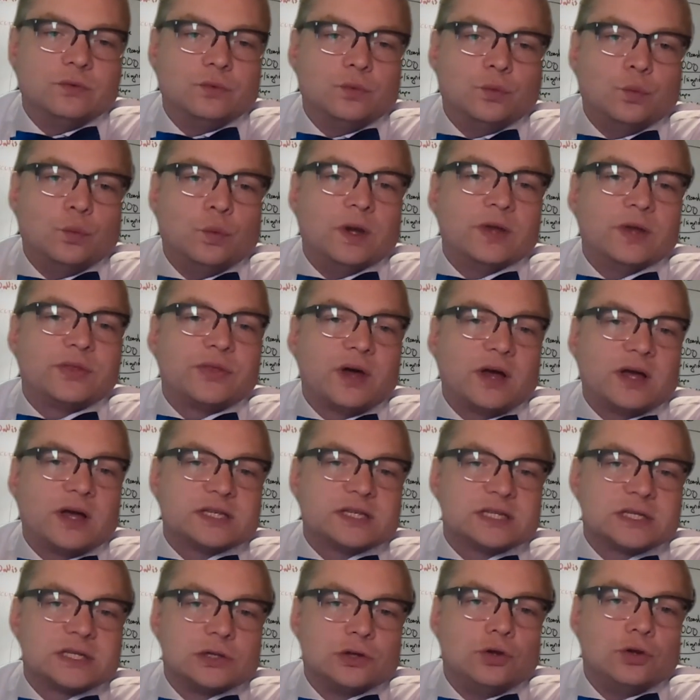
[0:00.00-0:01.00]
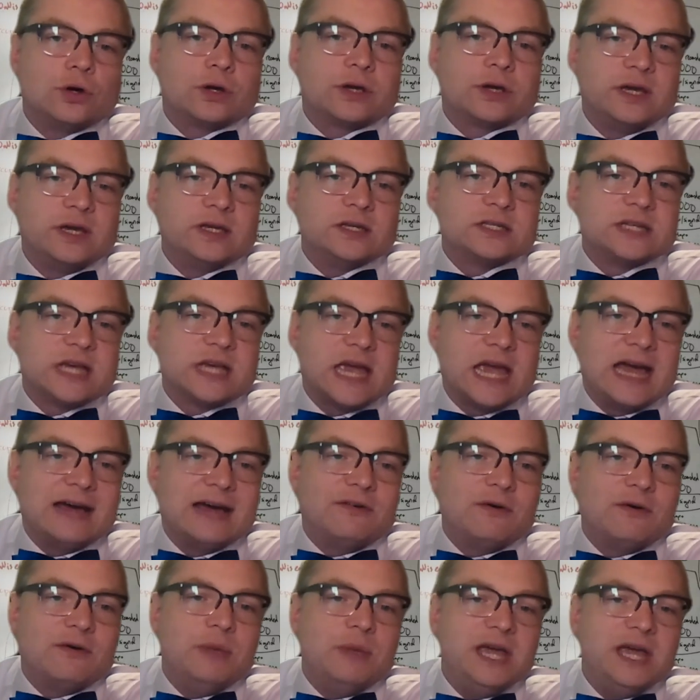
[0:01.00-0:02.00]
with us looking to
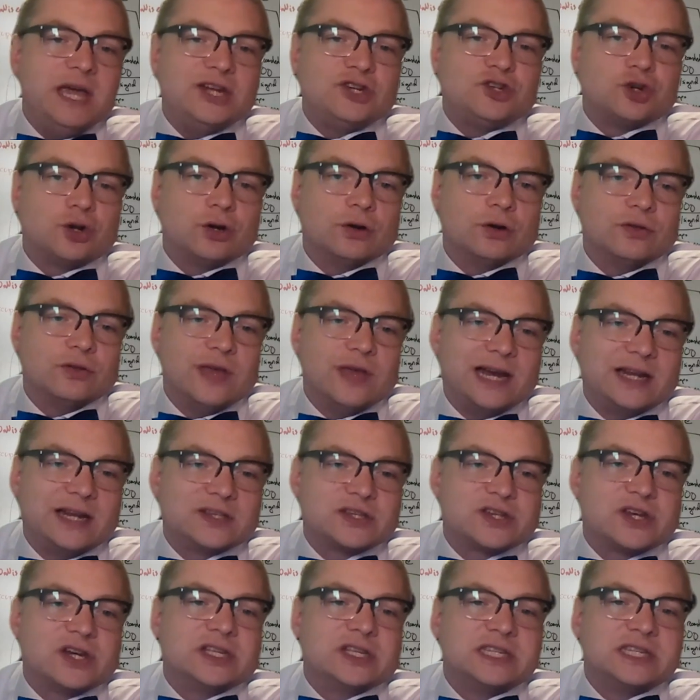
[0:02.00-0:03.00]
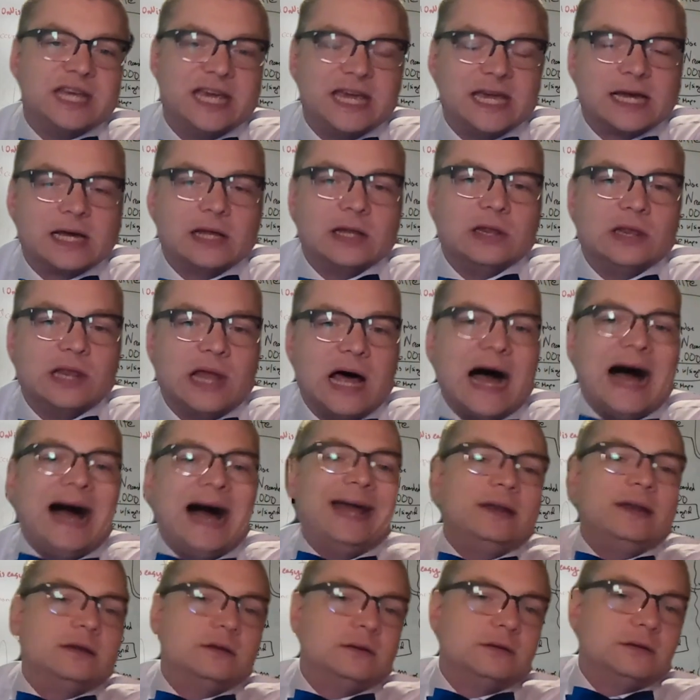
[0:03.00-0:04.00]
have a major, that is going to take a
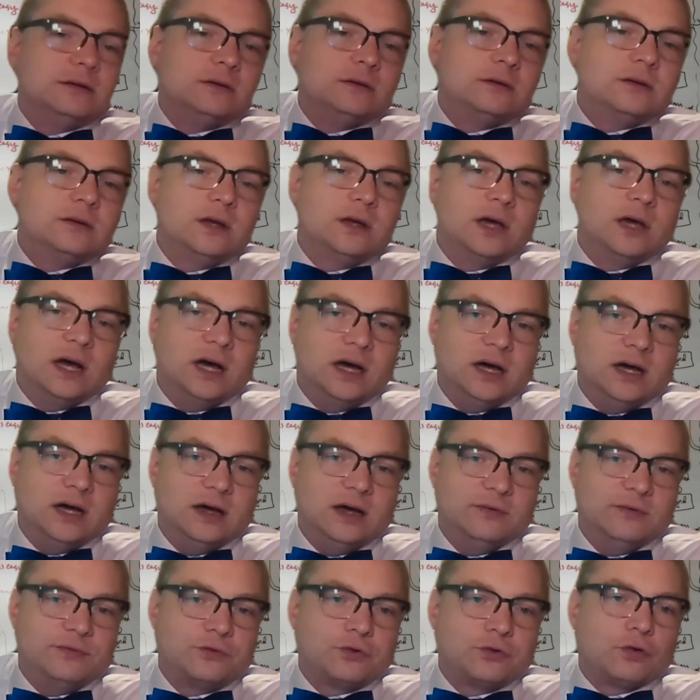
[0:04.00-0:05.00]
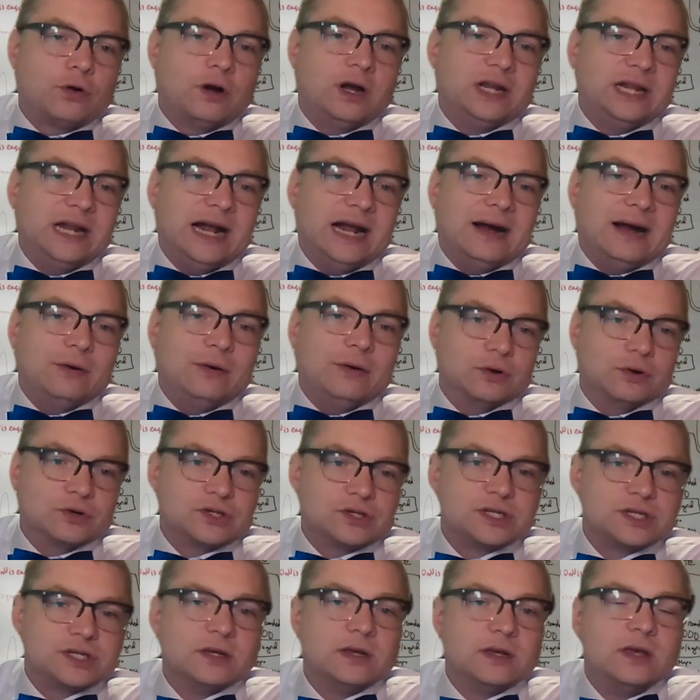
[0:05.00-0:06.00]
lot of credit
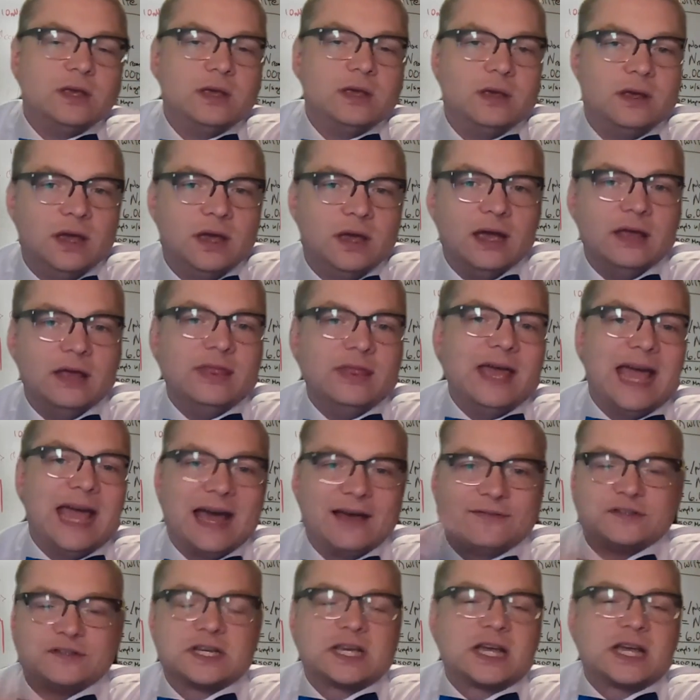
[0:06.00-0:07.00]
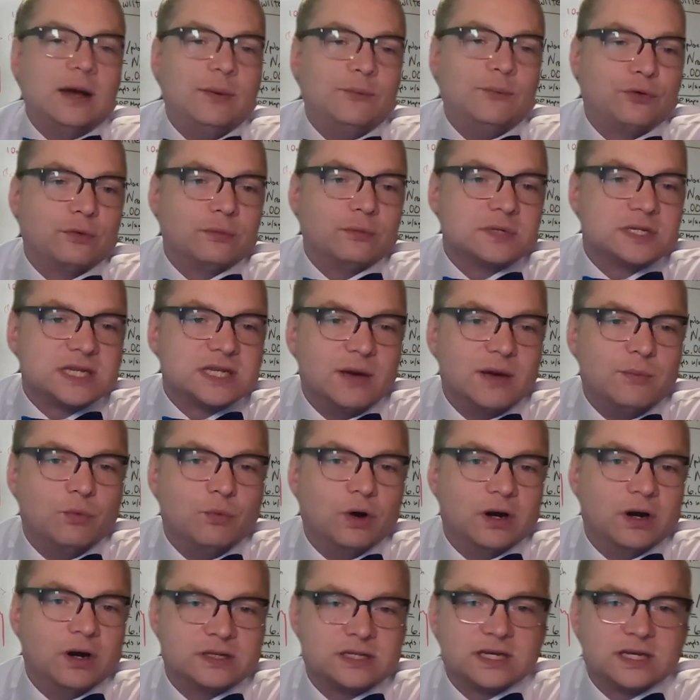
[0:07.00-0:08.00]
hours, and they have to come from
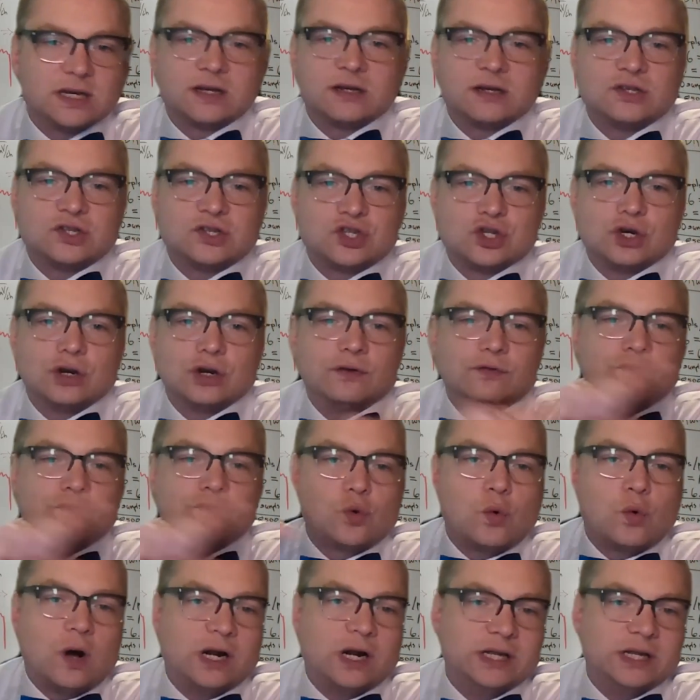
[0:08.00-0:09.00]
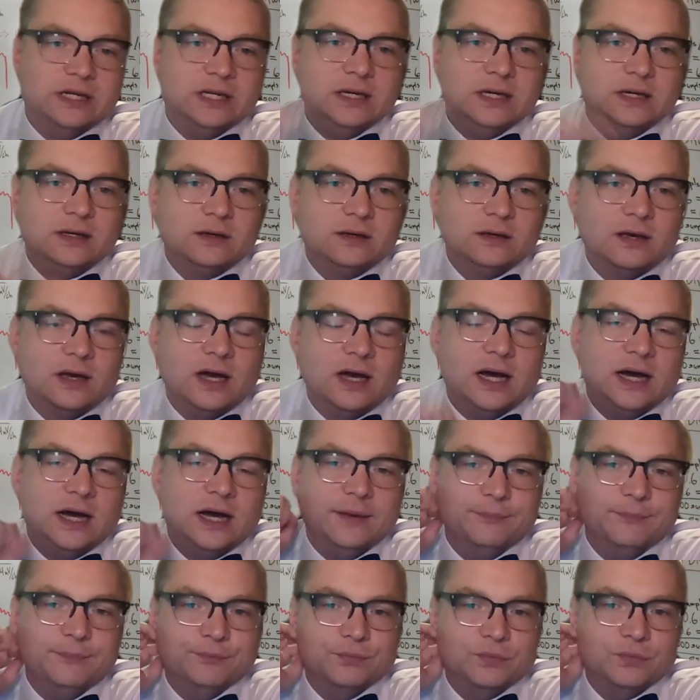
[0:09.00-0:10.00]
somewhere. It's a conserved quantity.
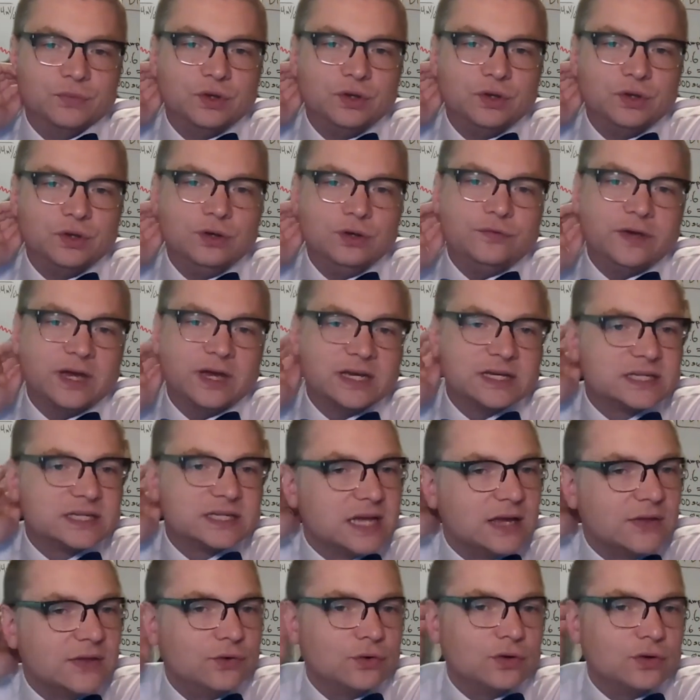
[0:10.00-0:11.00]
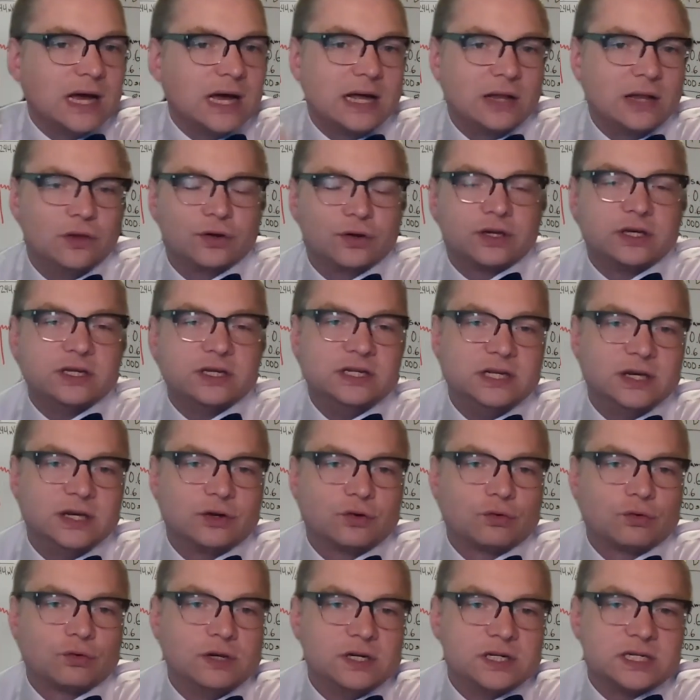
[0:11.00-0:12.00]
UVA said they're not looking to
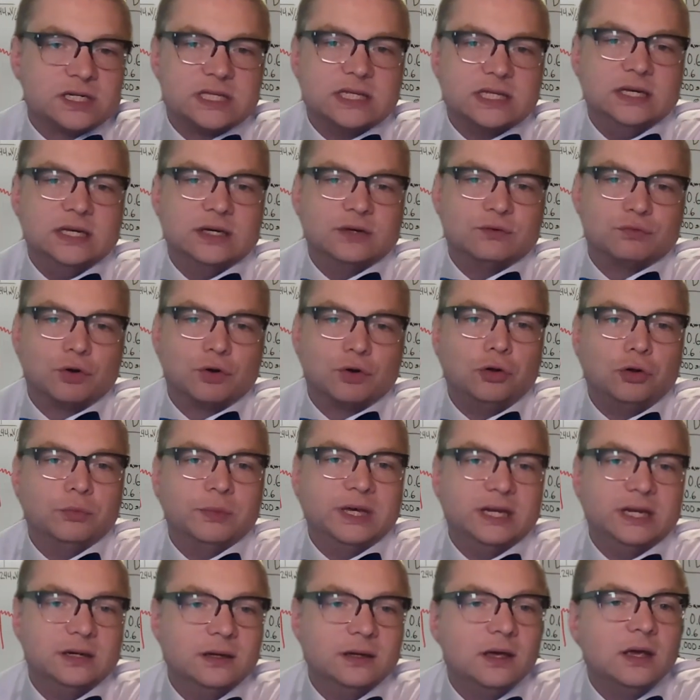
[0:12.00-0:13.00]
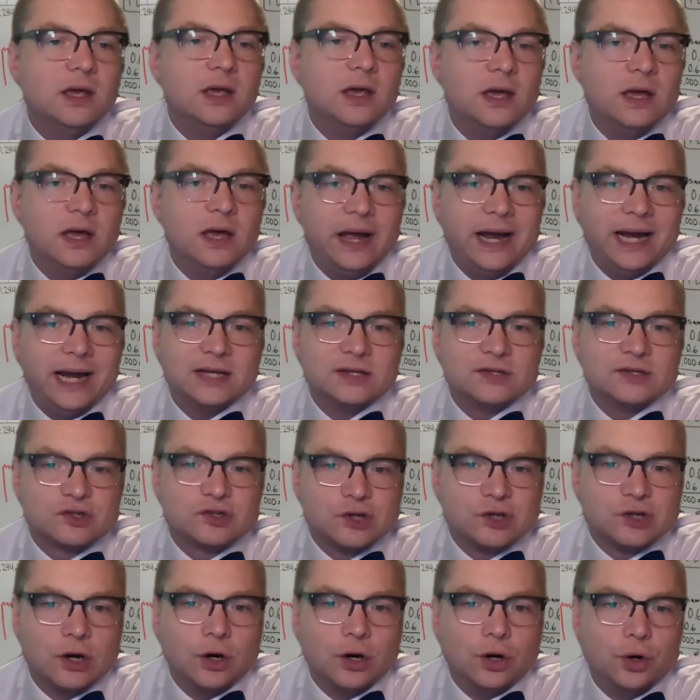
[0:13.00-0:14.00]
increase the enrollment. And
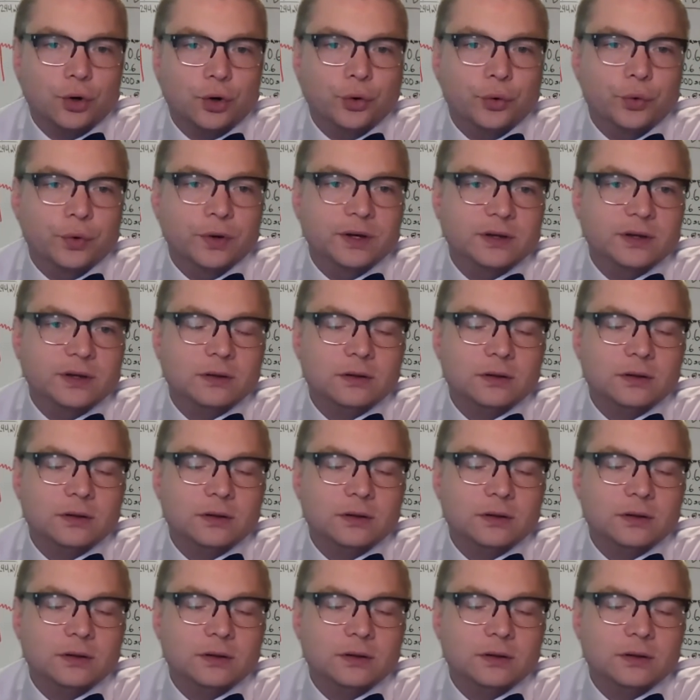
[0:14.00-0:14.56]
so